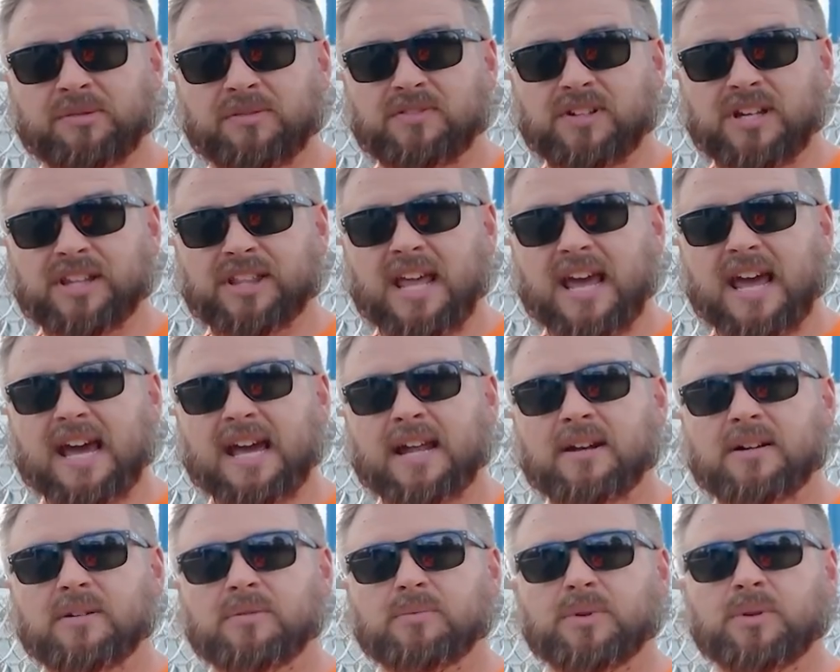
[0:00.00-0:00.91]
we've done
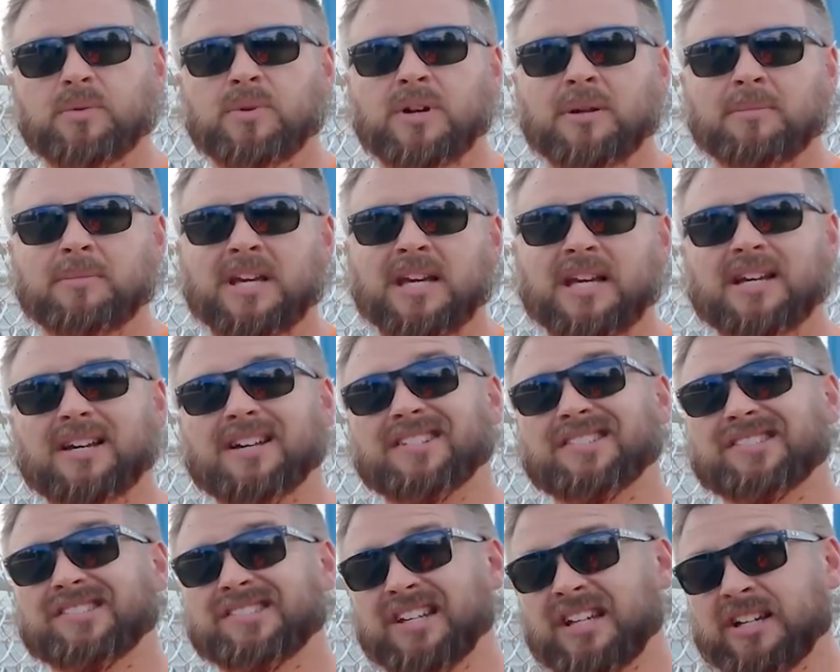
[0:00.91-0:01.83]
that, we want to make
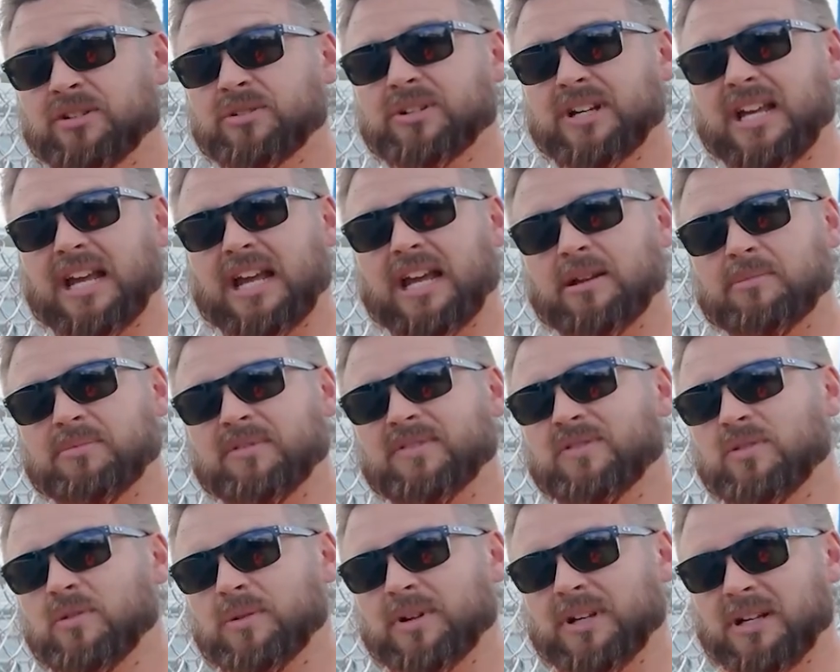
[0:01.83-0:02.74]
a single gate
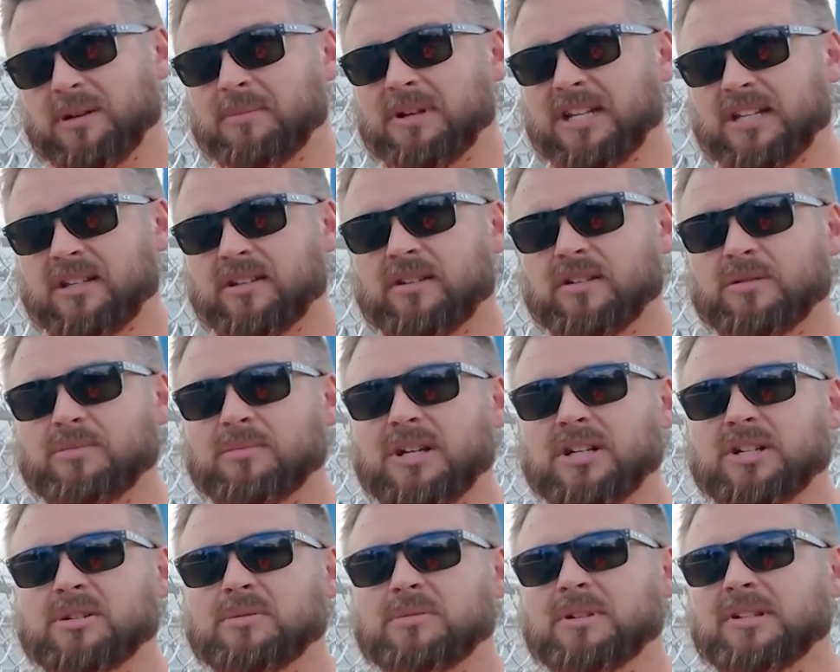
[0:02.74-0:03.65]
before we commit to those
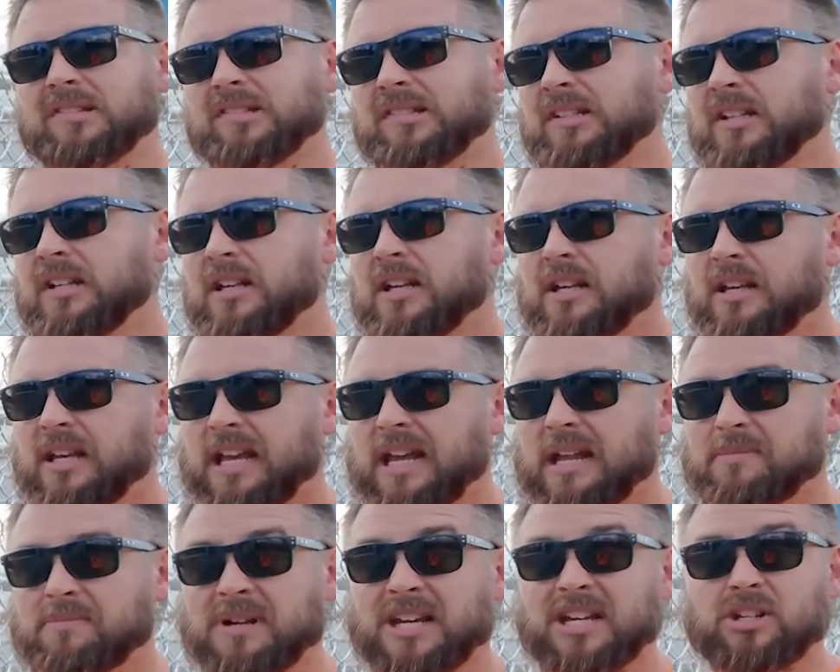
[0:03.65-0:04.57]
measurements
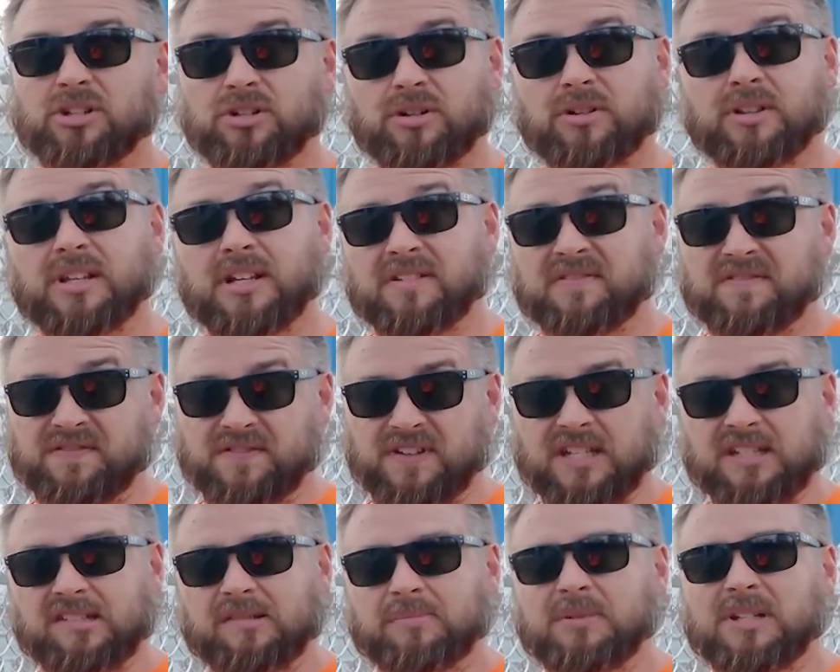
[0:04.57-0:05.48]
and make sure that it
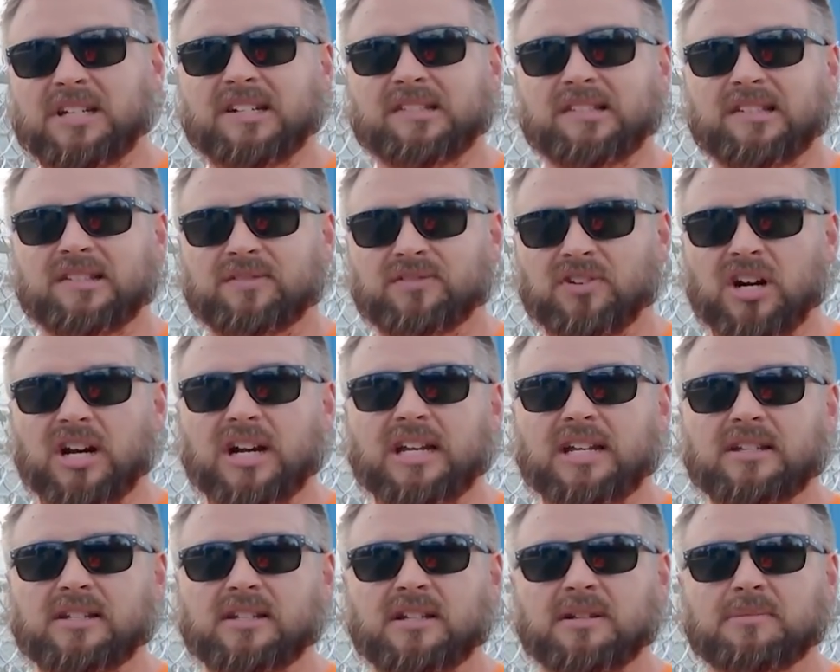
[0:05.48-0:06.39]
fits, because it's
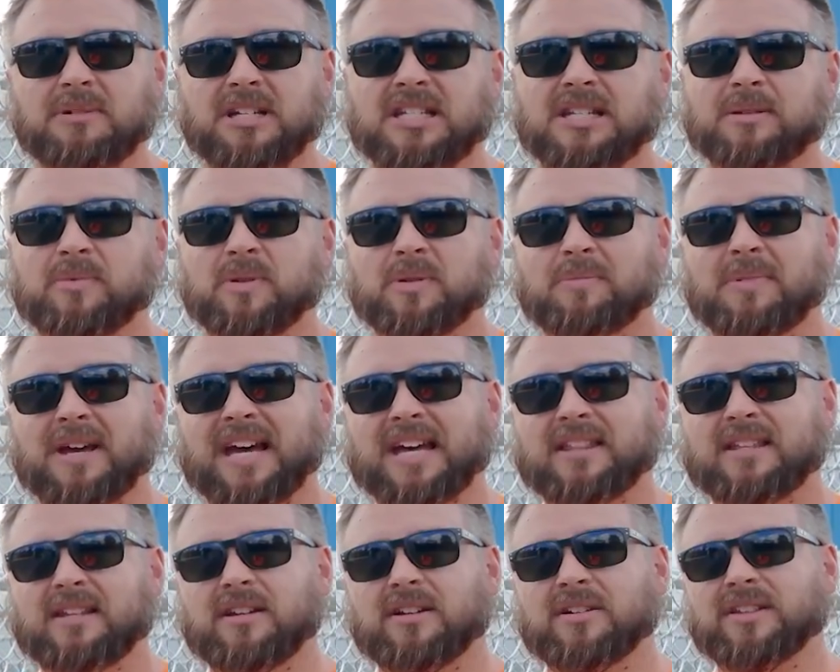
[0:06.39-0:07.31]
very easy to mess up the
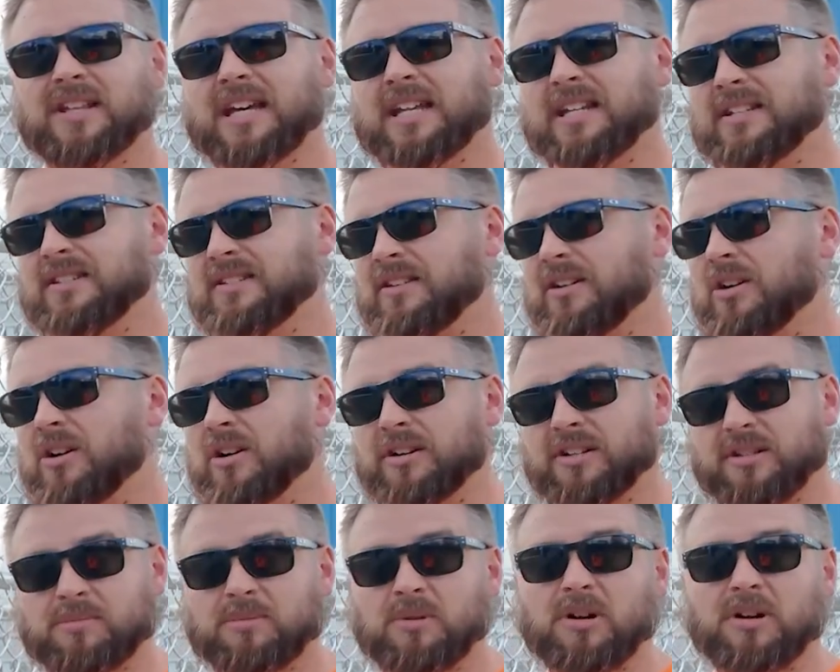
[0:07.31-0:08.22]
math here. That is the
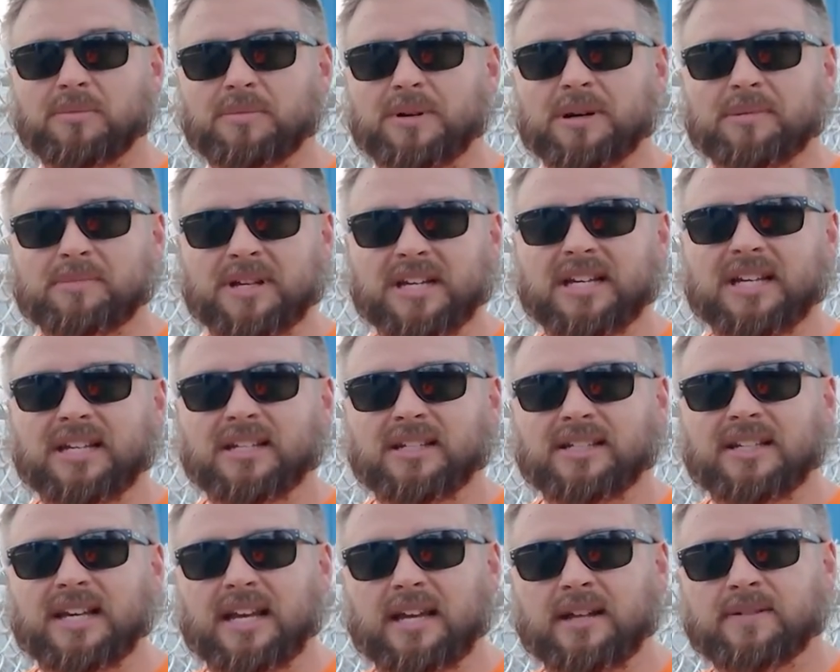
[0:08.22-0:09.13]
hardest part about making
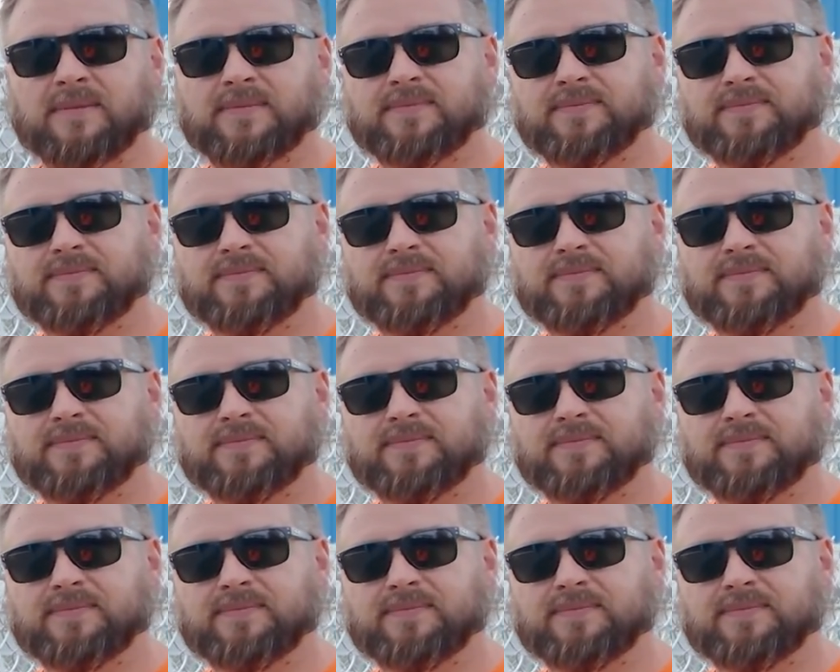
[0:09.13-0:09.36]
a gate.